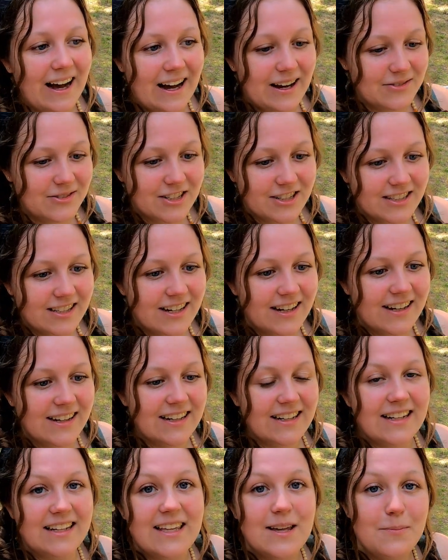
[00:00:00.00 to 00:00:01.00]
I'm just
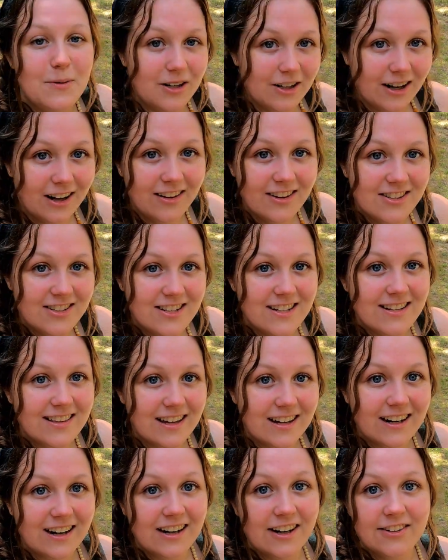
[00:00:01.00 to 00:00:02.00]
gonna keep acknowledging
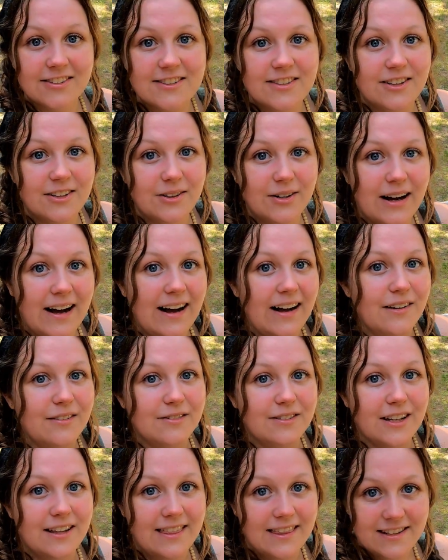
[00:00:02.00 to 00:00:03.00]
that I also
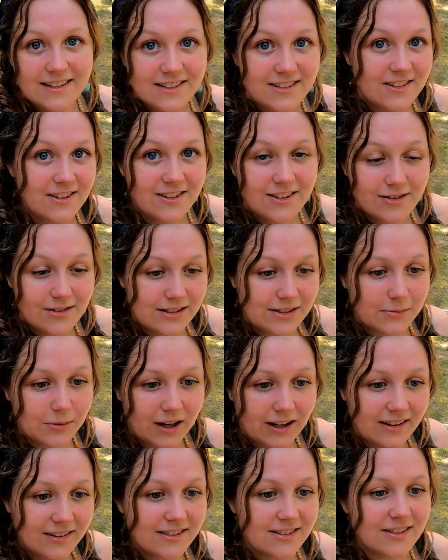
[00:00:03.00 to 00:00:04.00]
have this to do as
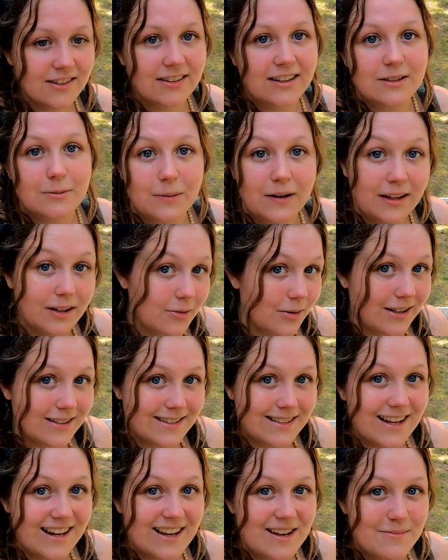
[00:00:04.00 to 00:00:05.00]
well, so that's probably why
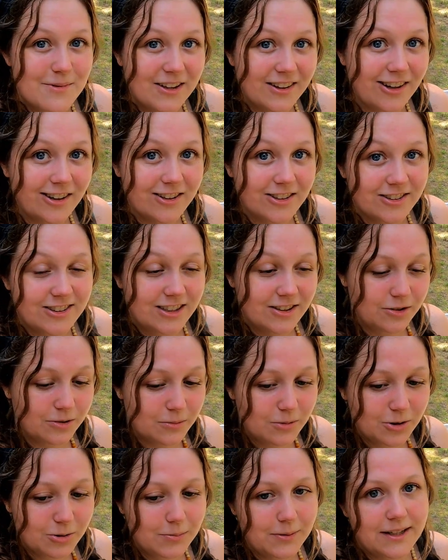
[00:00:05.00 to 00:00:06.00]
it's taking me longer than
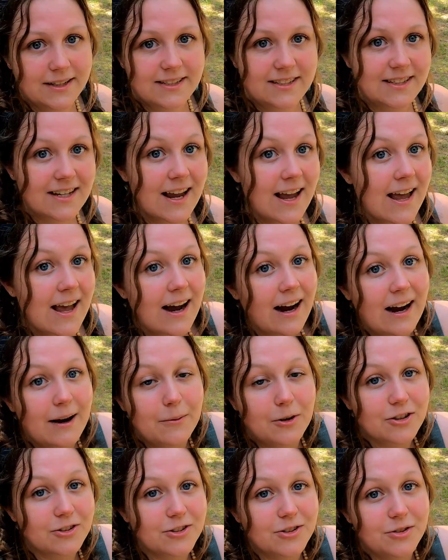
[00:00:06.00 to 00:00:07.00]
normal, plus
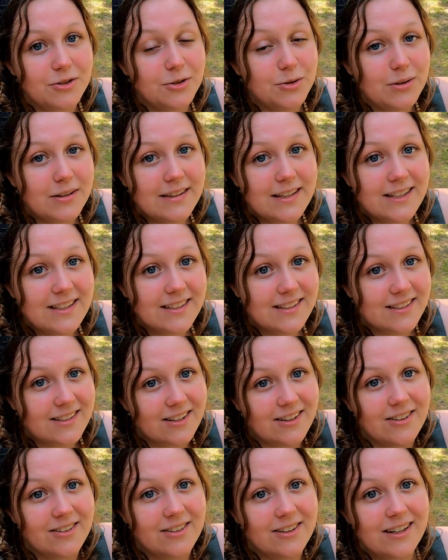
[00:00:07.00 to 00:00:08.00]
I'm also new at this,
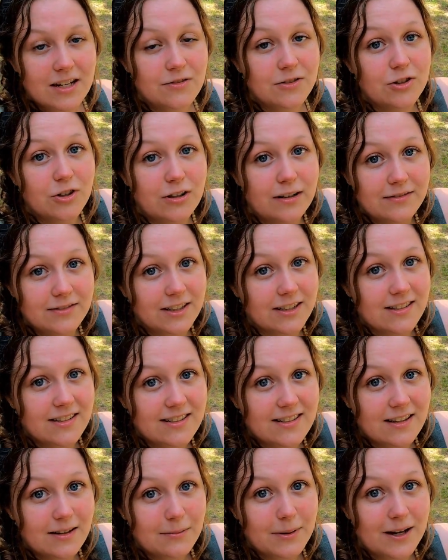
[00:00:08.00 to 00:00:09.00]
so even though I've done
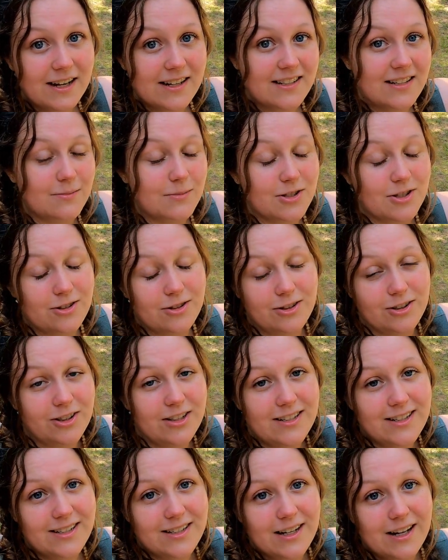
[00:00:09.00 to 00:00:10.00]
this in the past, I'm still
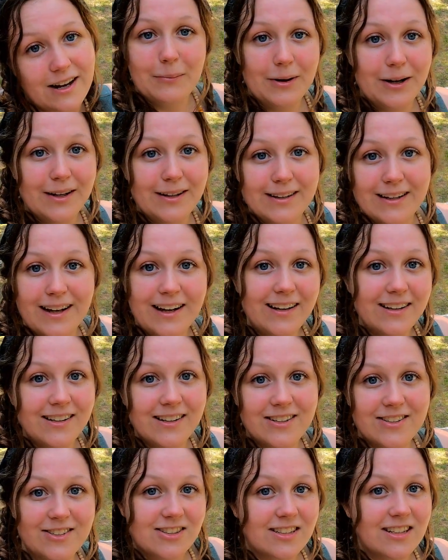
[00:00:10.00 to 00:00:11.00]
learning. But yeah,
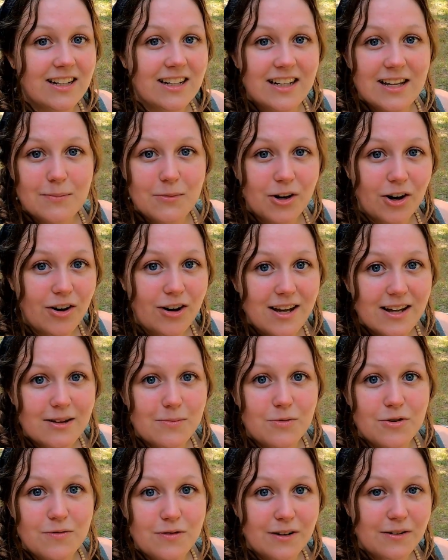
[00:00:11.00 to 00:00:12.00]
just gonna keep going
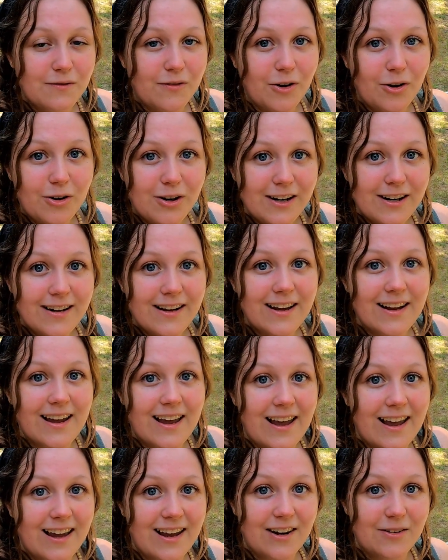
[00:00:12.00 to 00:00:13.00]
and moving forward,
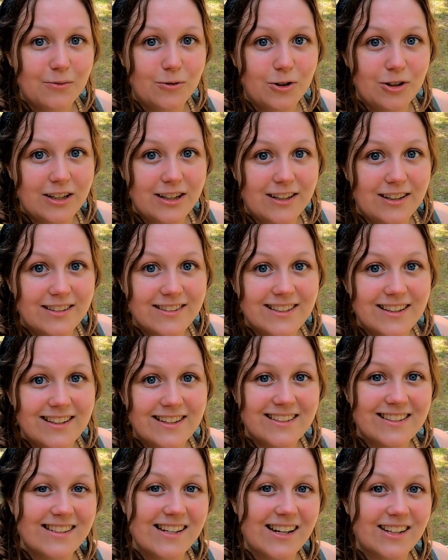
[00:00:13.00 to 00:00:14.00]
and we'll get on to
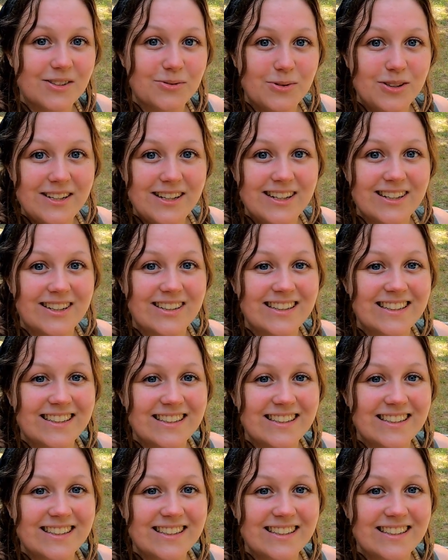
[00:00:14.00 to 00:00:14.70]
this next window.